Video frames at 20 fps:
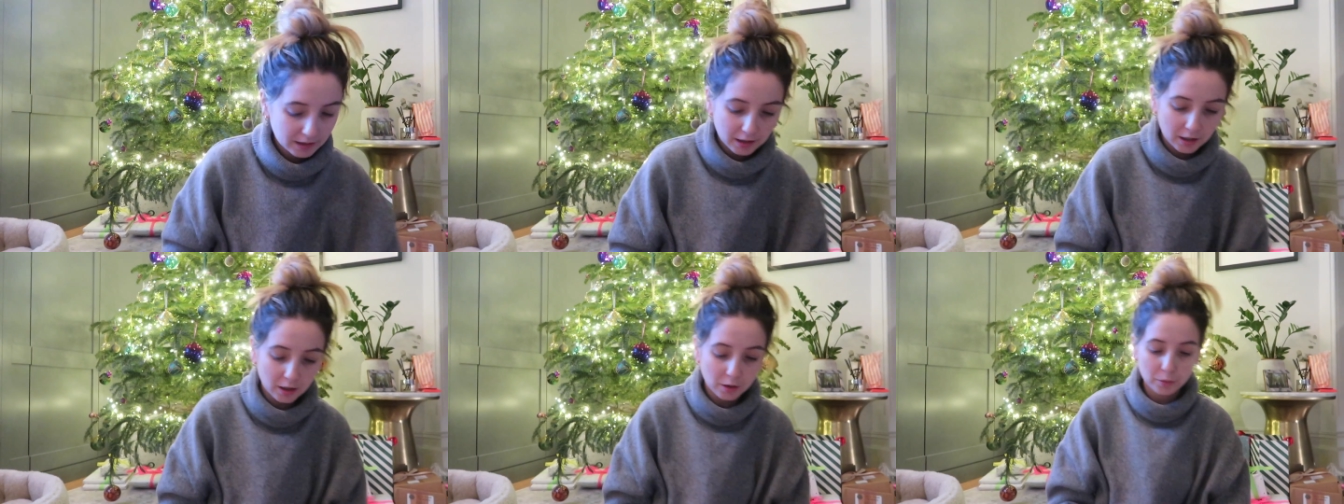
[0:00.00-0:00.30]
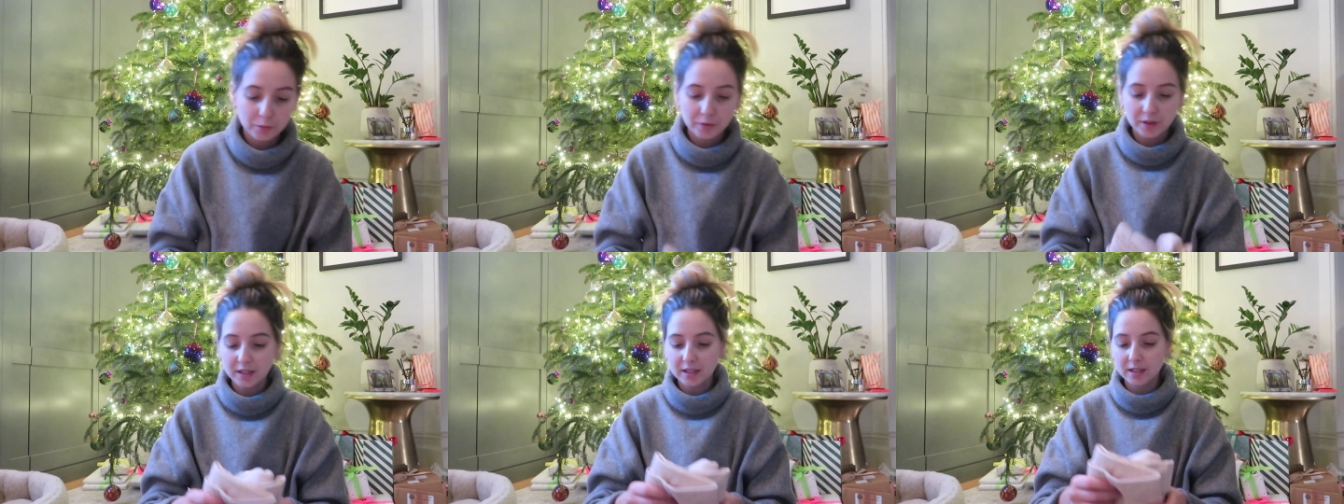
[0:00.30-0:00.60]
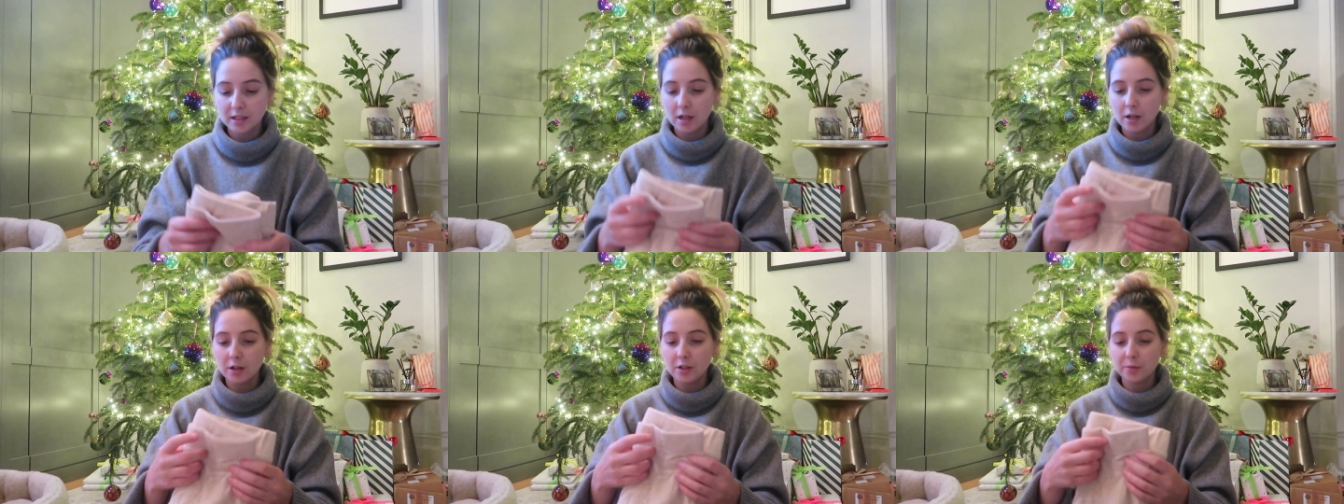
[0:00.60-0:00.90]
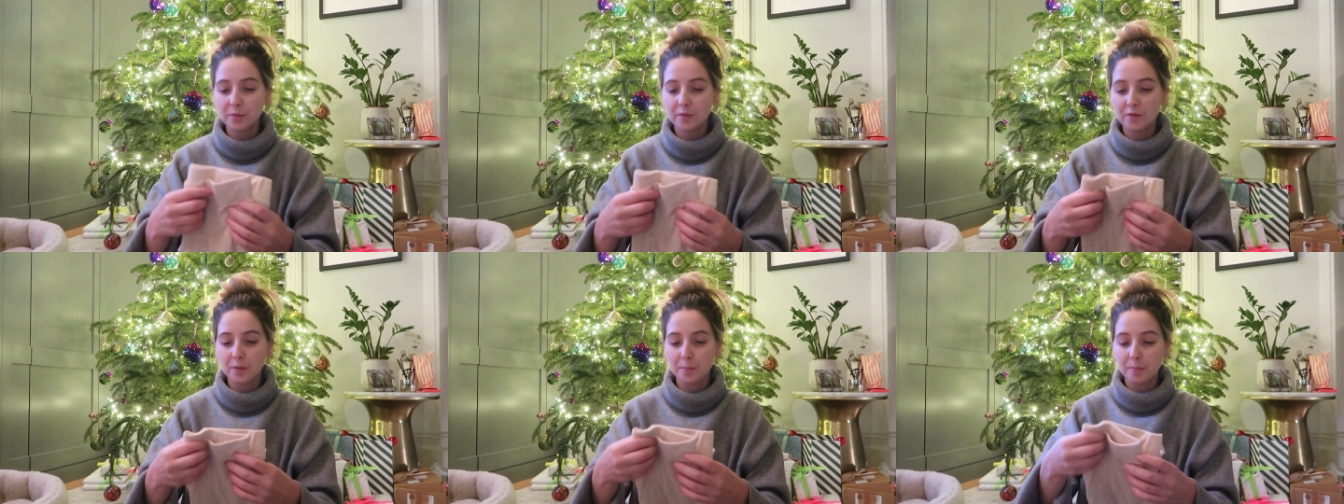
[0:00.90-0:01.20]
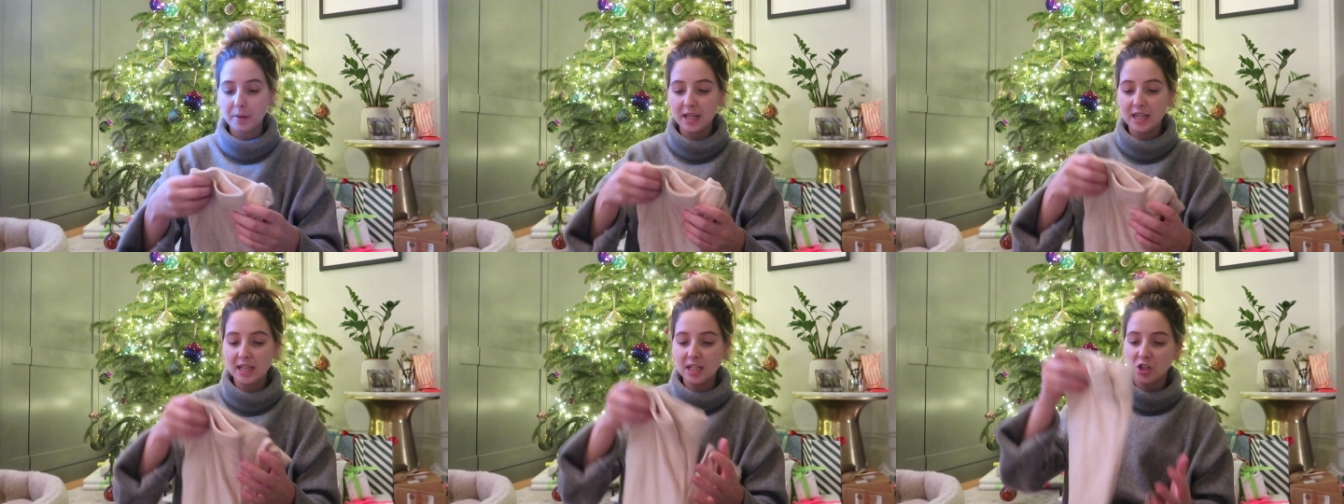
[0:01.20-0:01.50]
Oh, this goes with the
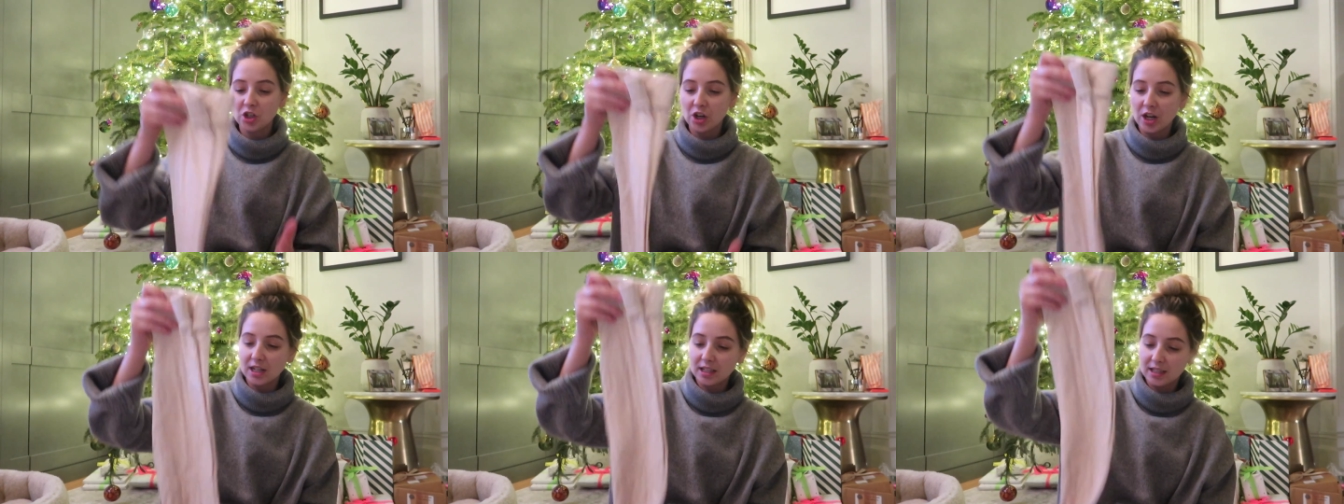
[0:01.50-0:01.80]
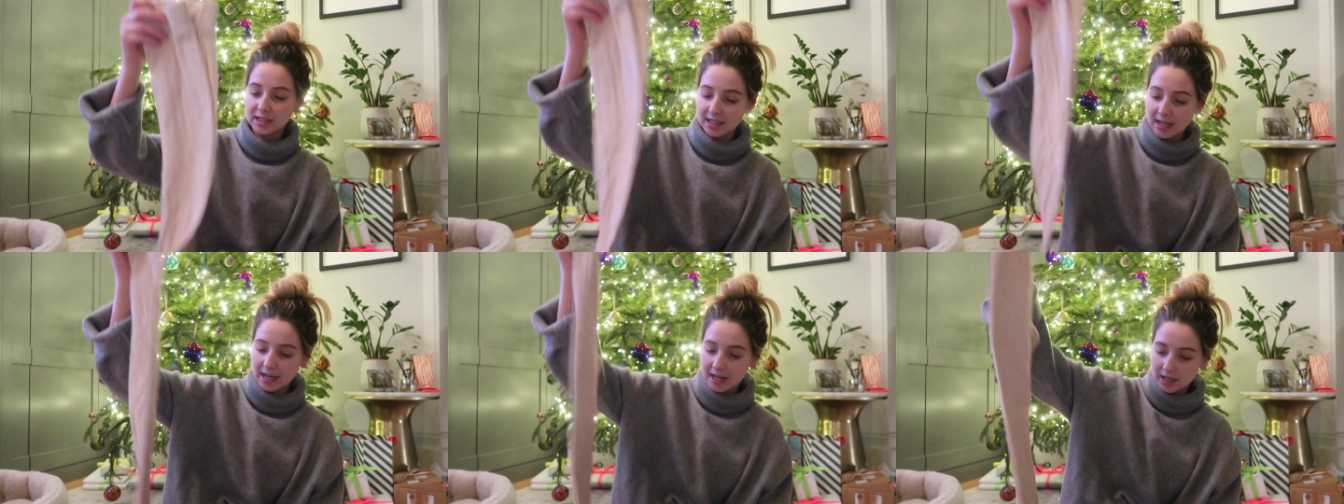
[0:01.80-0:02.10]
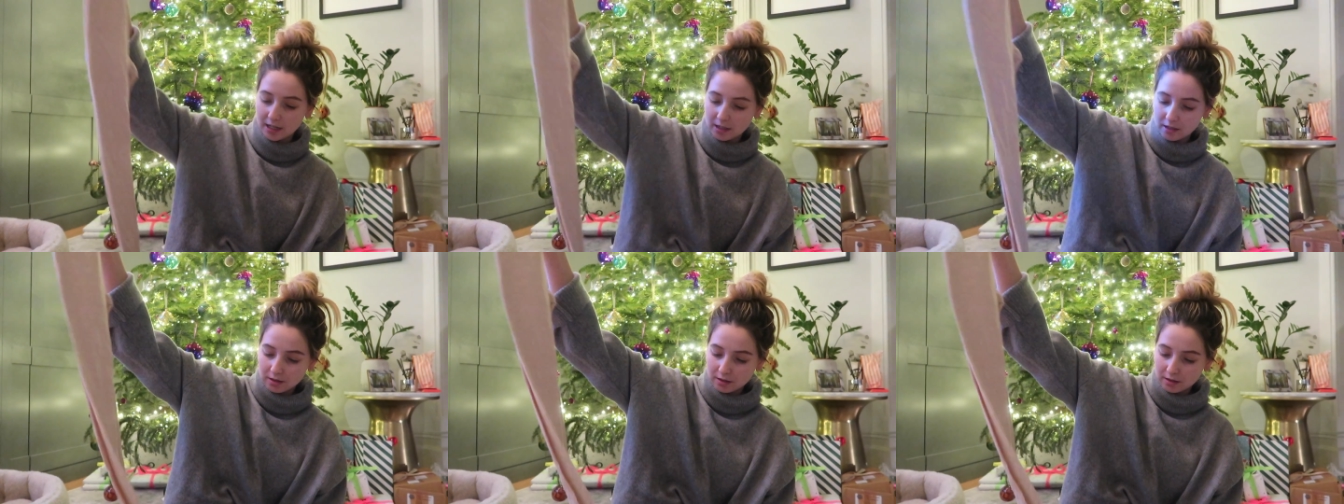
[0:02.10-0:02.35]
PJ set.